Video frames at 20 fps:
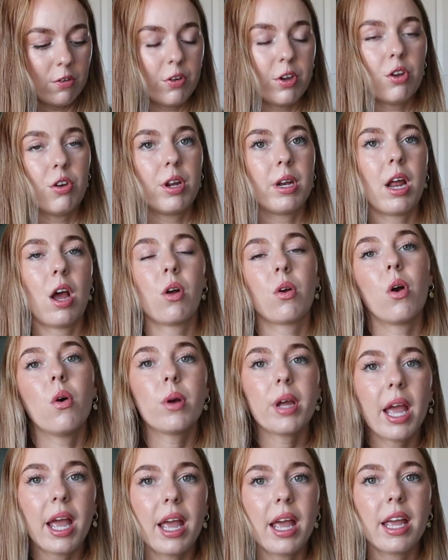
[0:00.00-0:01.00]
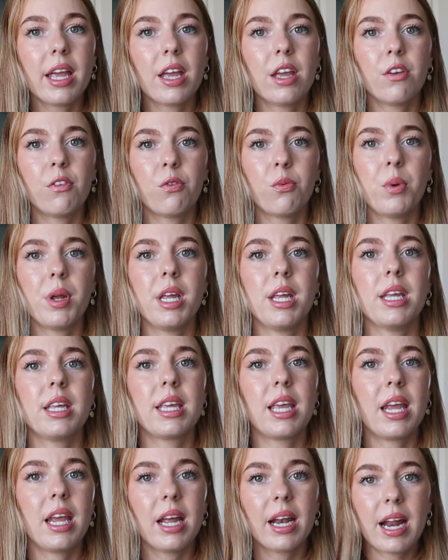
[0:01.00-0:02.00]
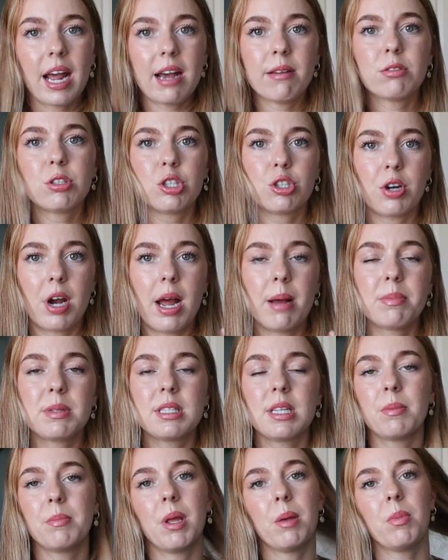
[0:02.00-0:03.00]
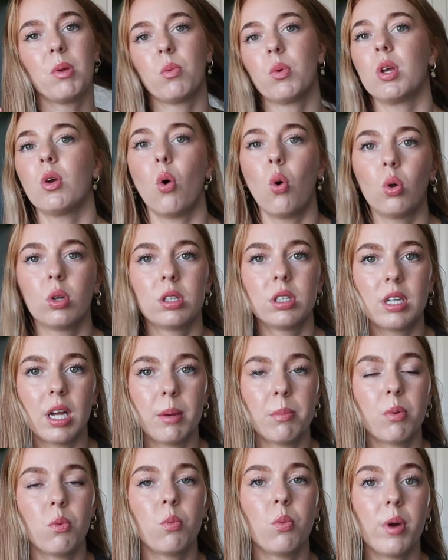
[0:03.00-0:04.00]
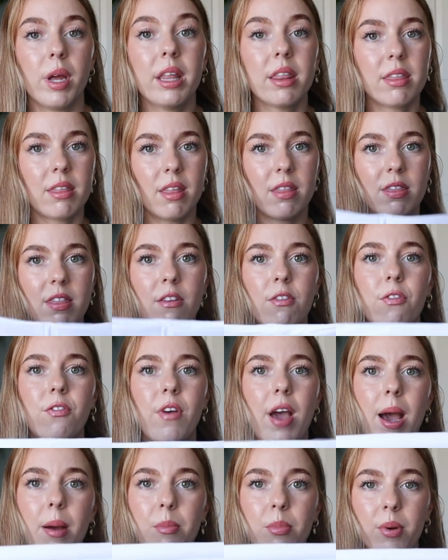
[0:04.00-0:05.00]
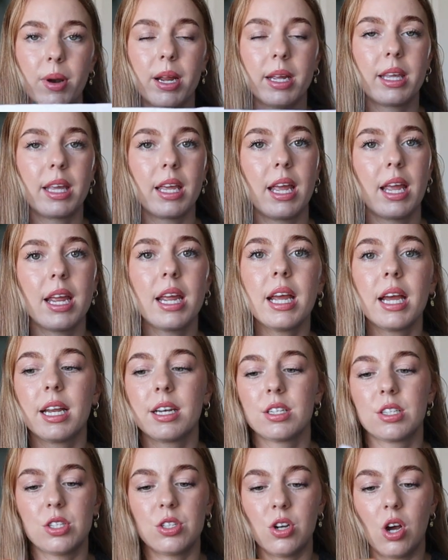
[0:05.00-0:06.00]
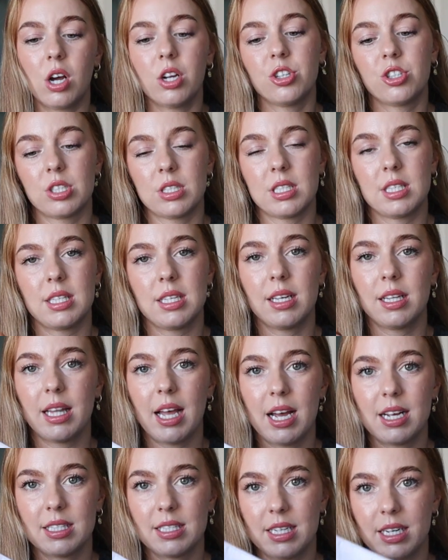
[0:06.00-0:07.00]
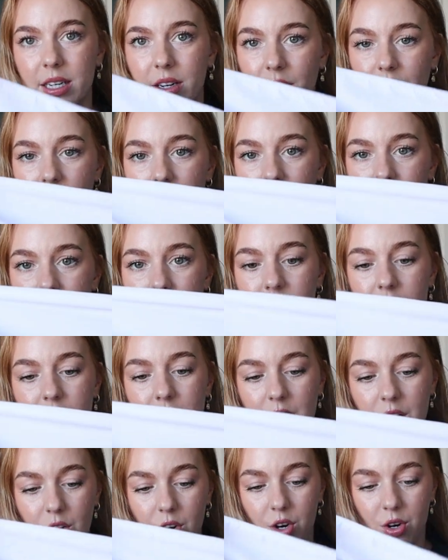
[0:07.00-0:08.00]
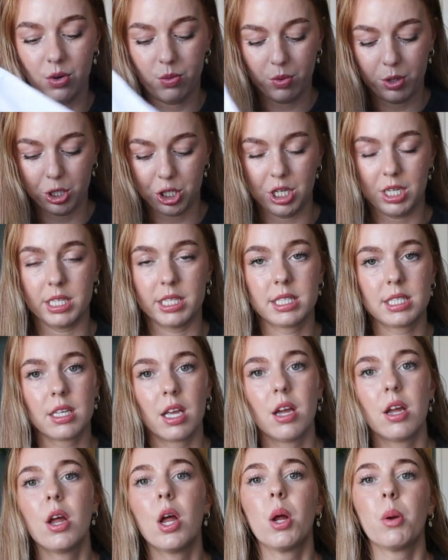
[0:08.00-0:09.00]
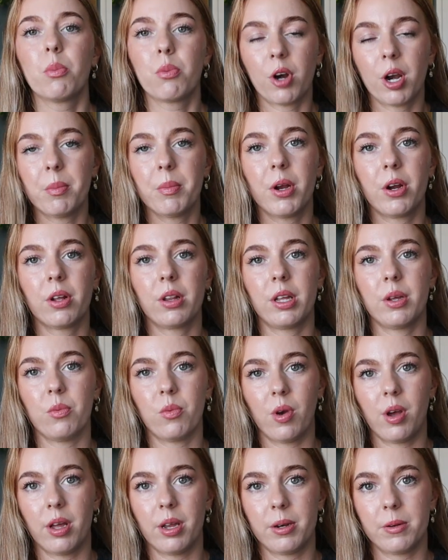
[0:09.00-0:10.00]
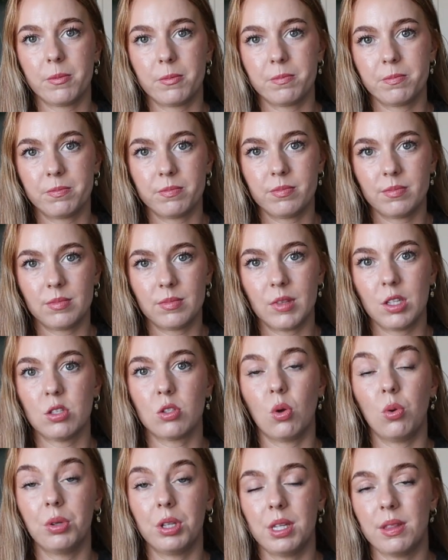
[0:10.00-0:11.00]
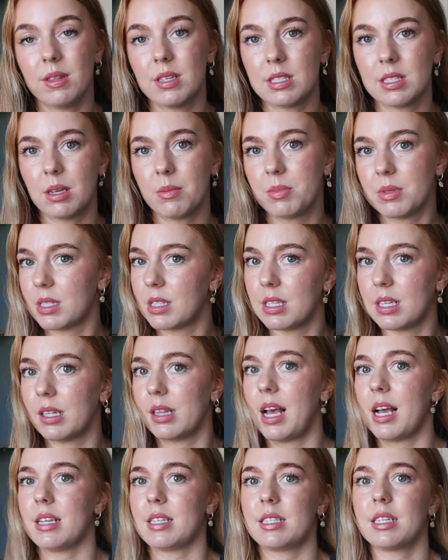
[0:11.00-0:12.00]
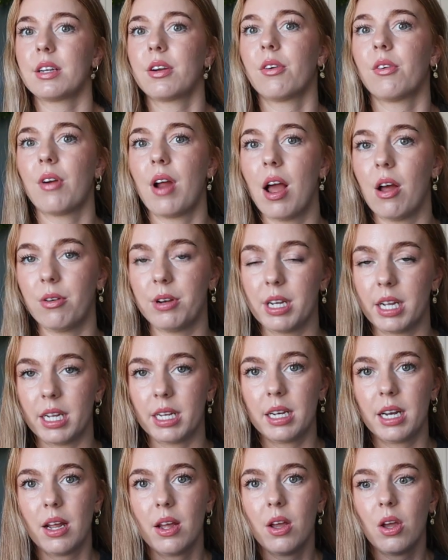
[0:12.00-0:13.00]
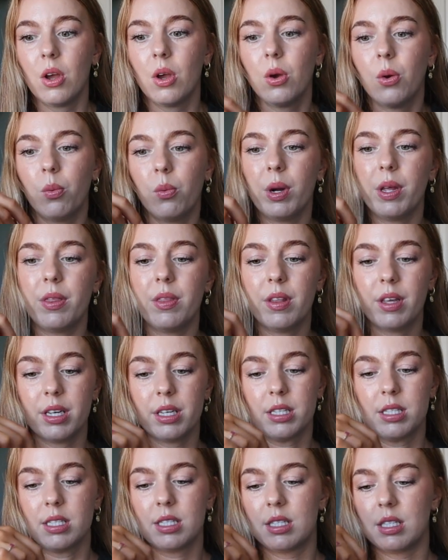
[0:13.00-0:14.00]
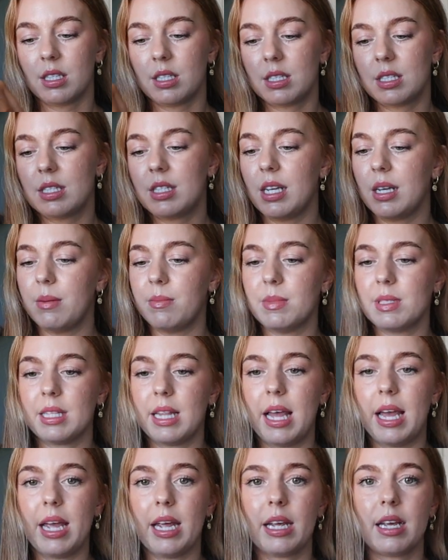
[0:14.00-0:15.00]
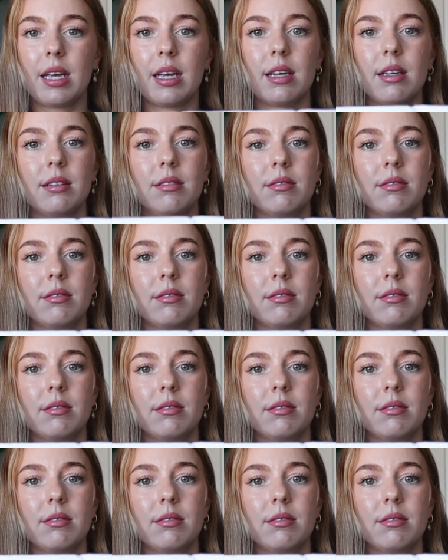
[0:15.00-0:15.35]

figuring out, okay, if we can't have straps, then maybe we hold it up with the fabric and not just the elastic around here, which is primarily what is holding this up, is the elastic around it, when this seems like